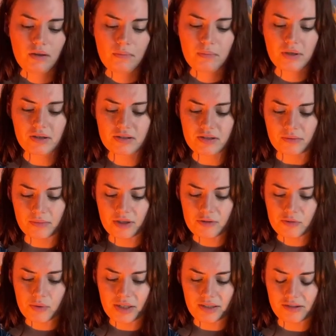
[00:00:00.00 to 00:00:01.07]
because sometimes
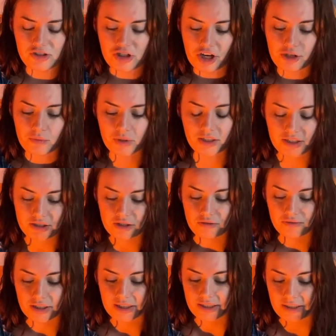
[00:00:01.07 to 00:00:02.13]
we genuinely do
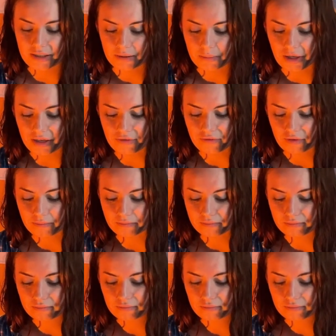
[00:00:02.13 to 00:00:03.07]
really need a break from